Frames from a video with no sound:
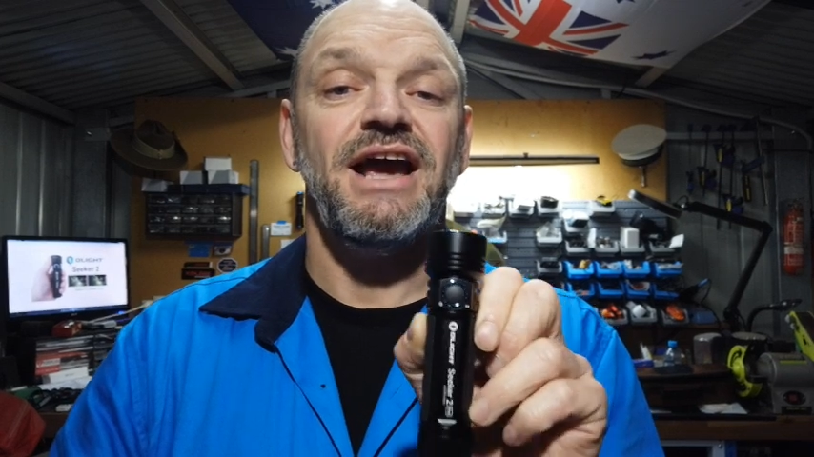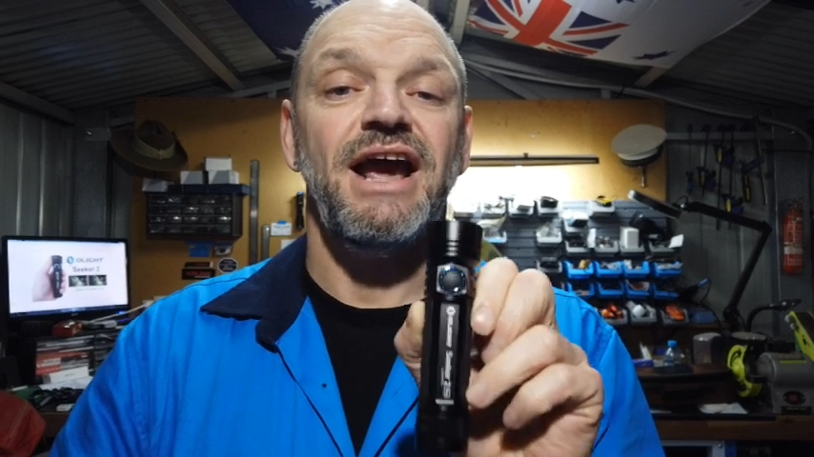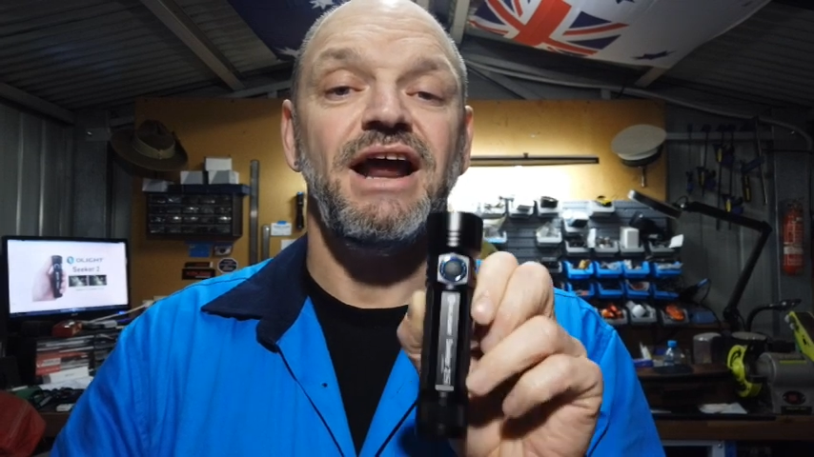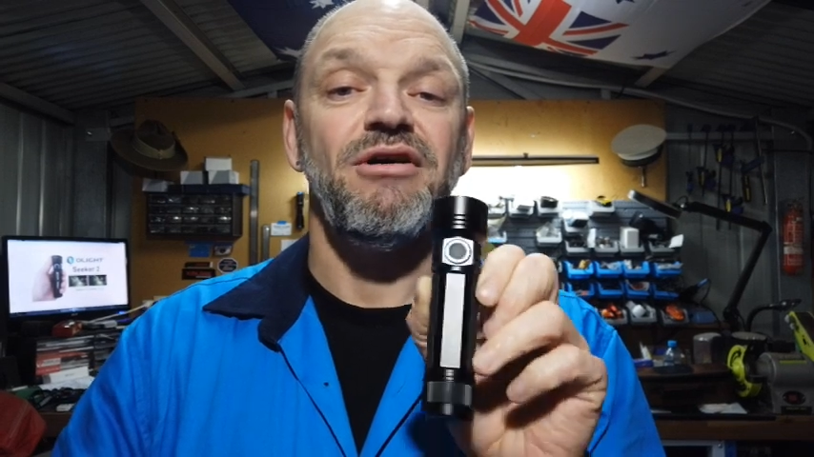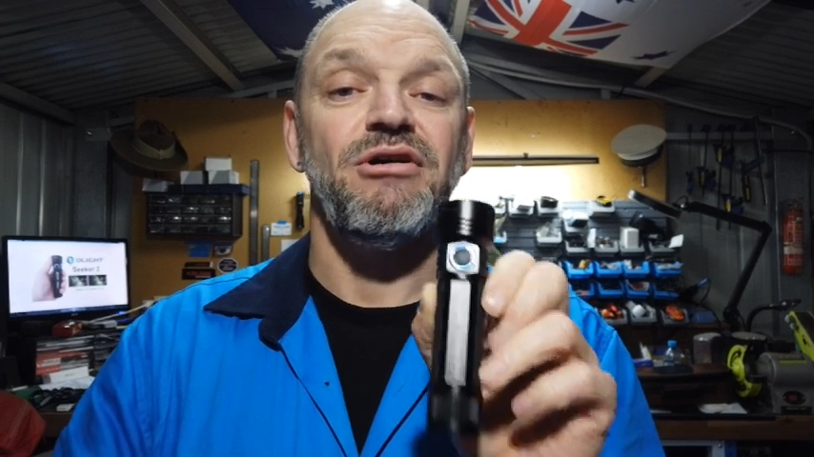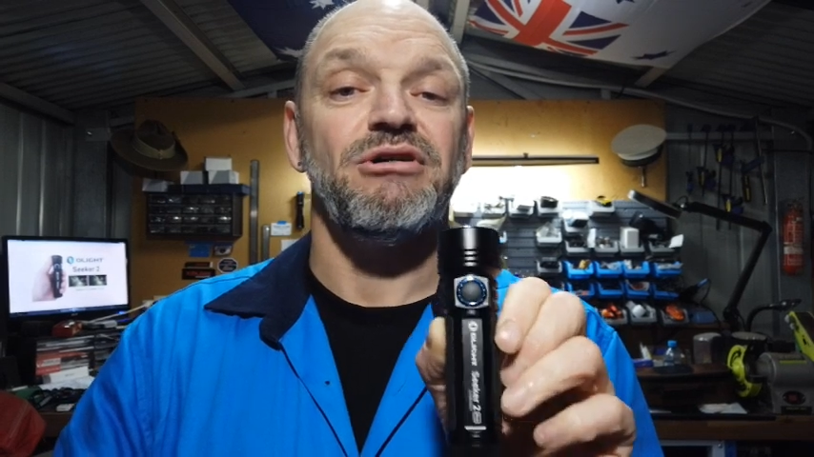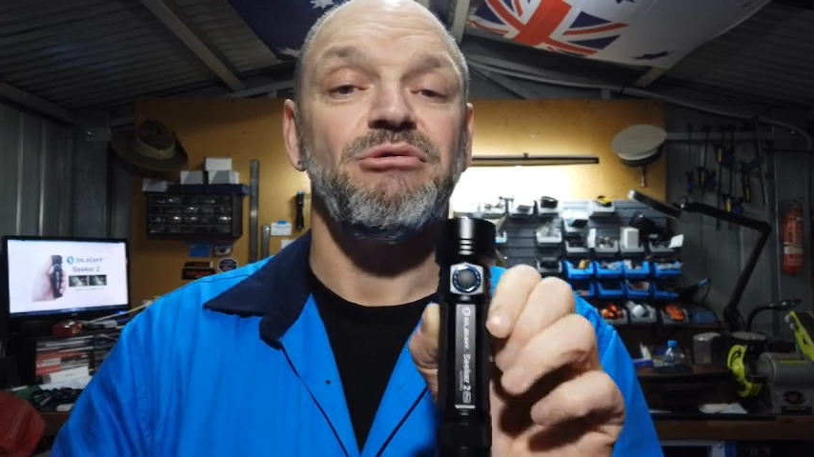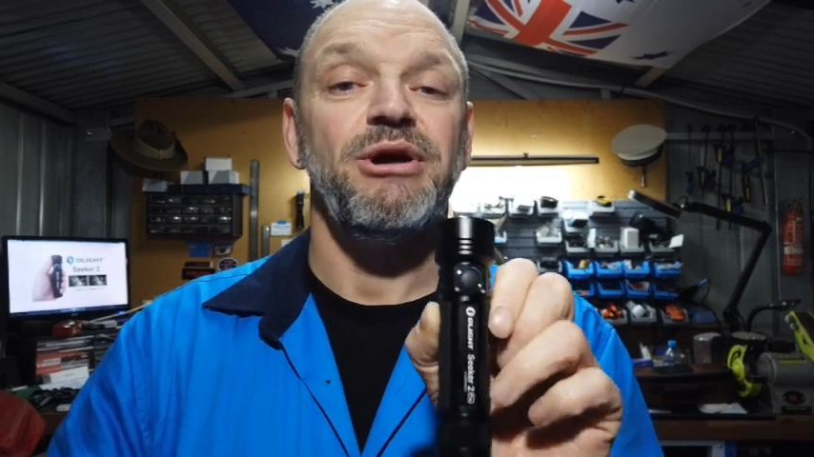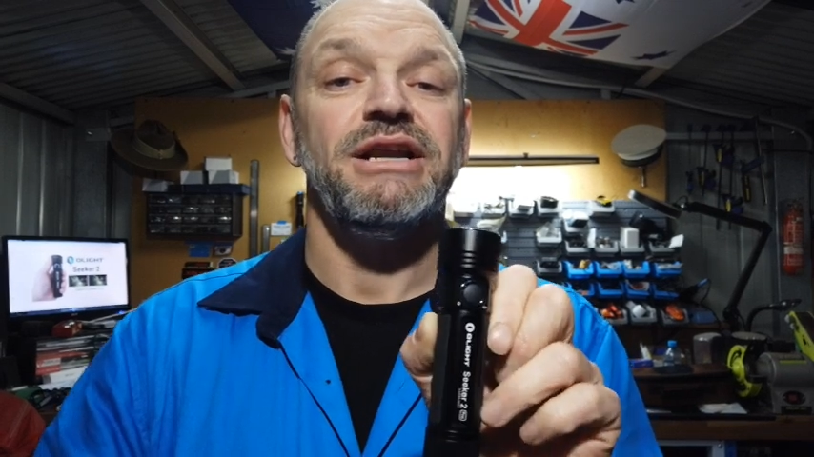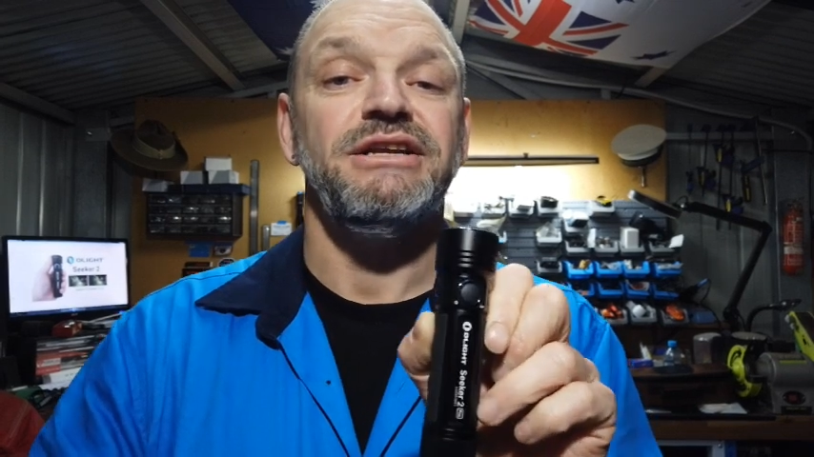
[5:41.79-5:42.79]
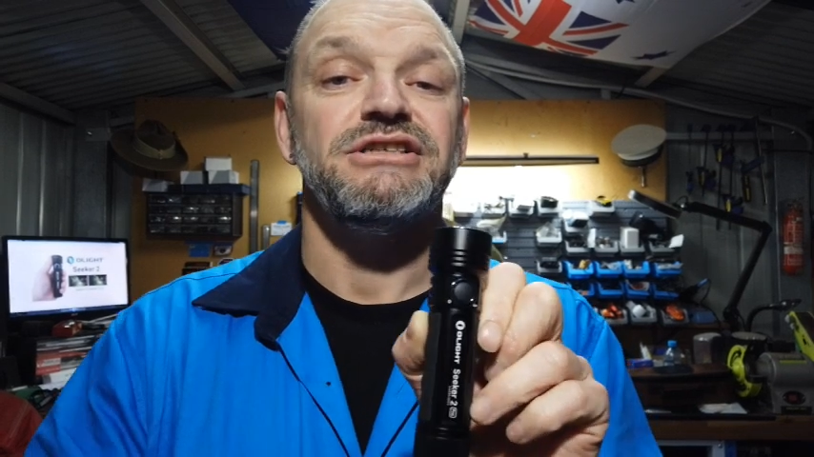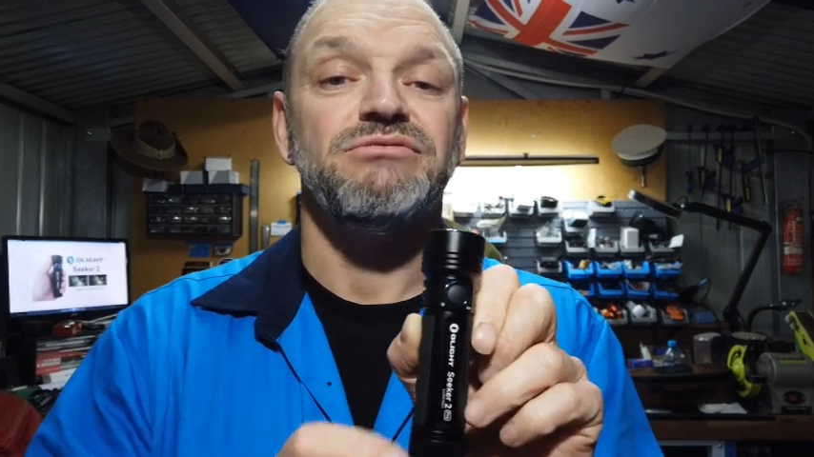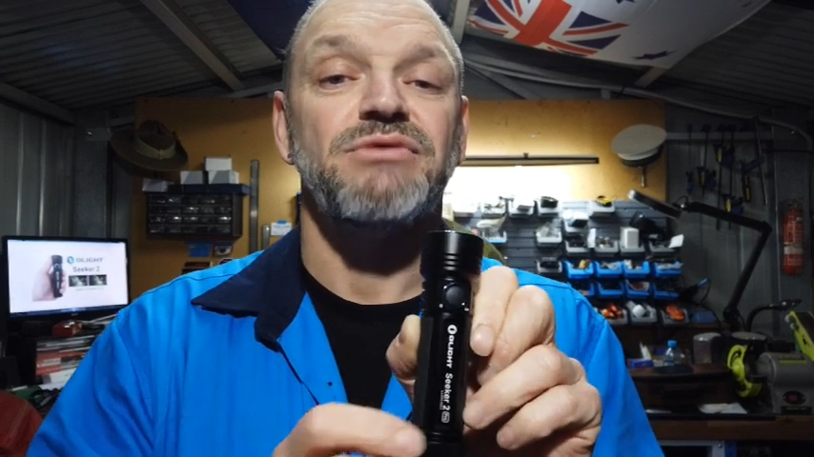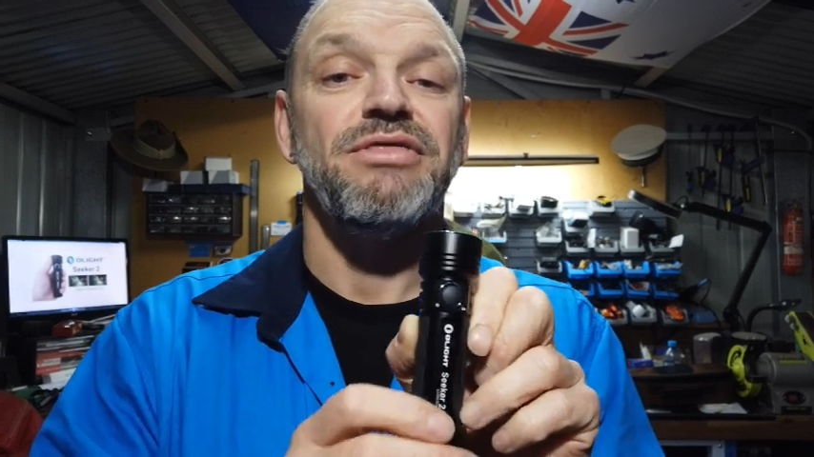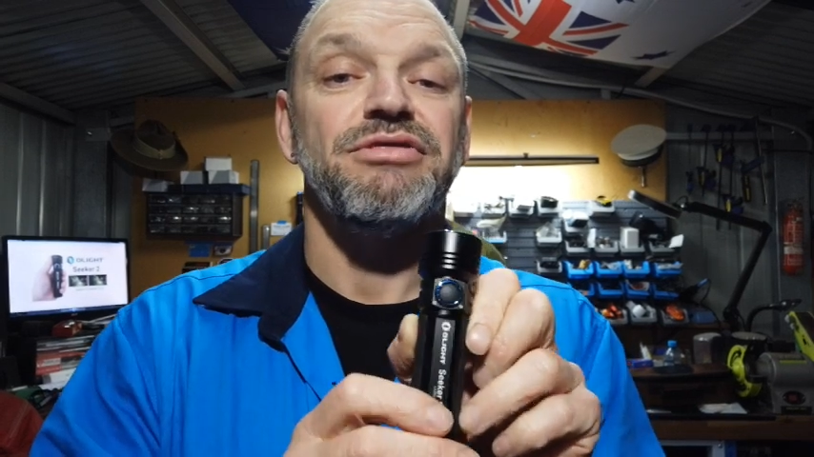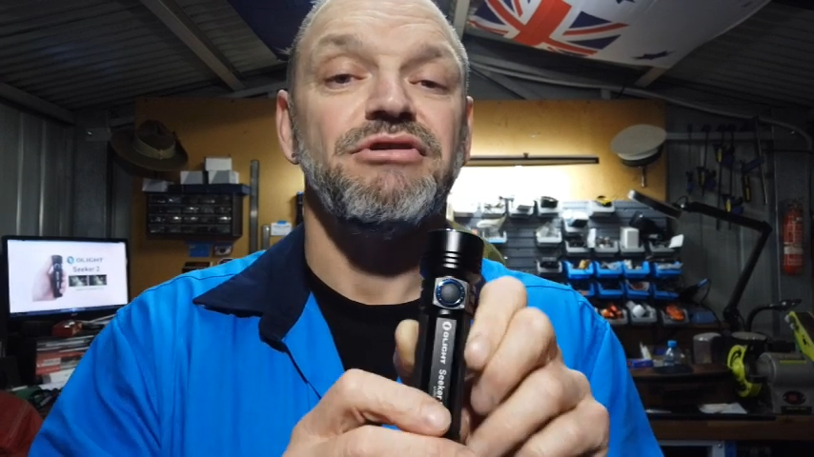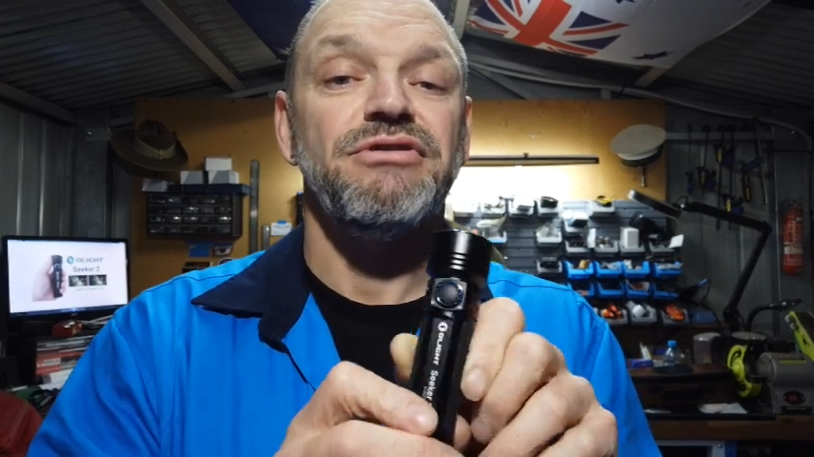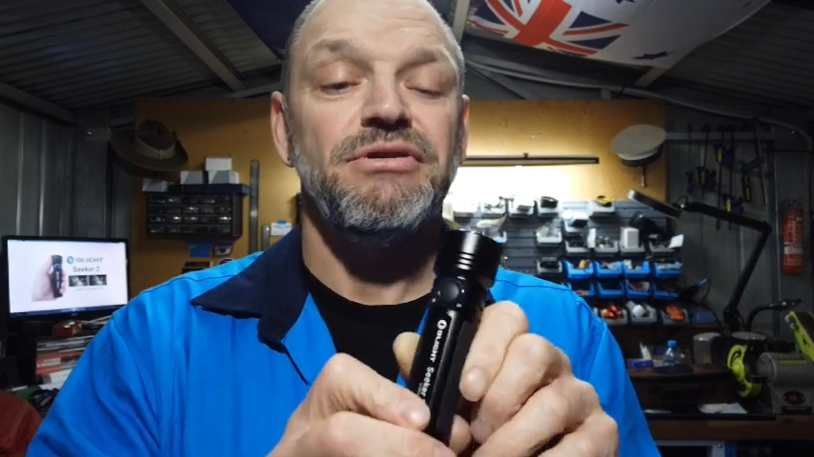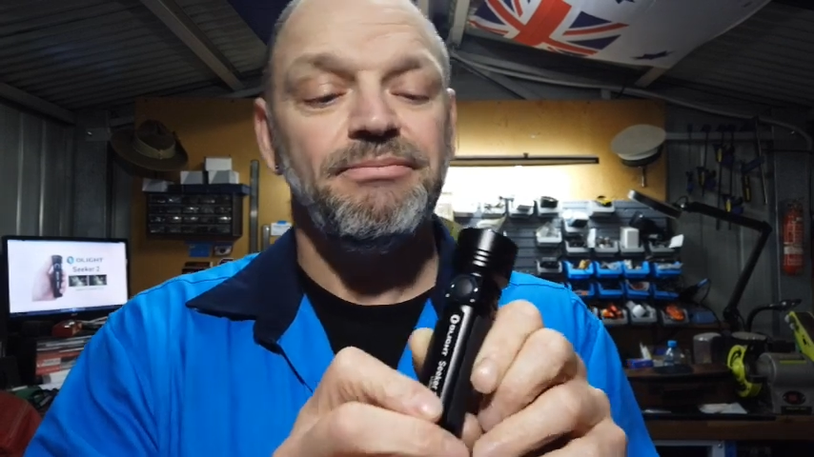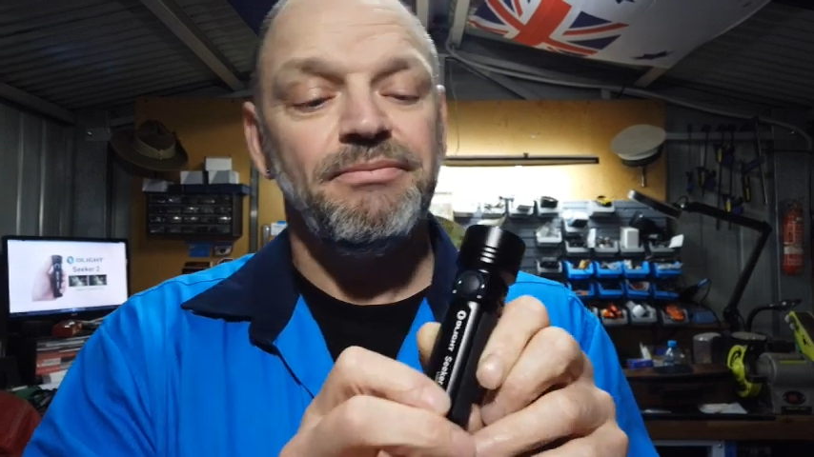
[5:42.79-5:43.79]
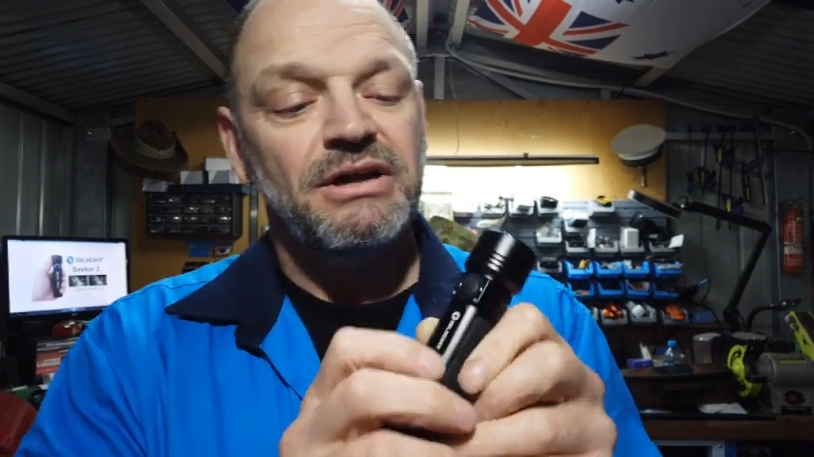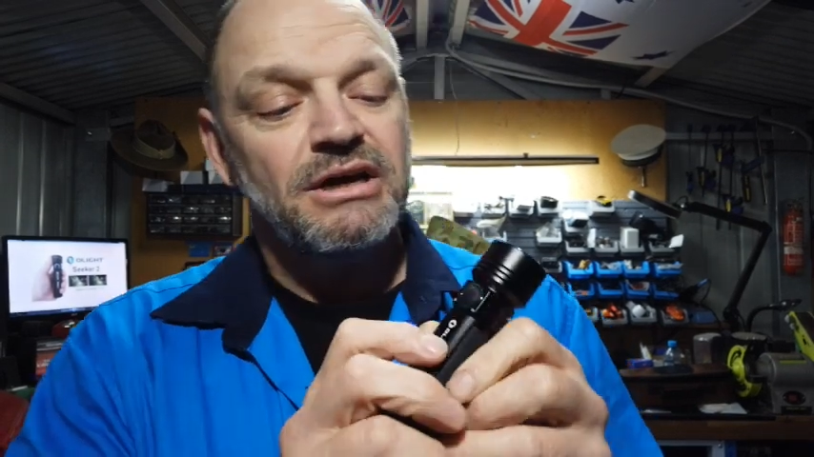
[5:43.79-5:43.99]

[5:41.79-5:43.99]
and I'll quickly just run through them.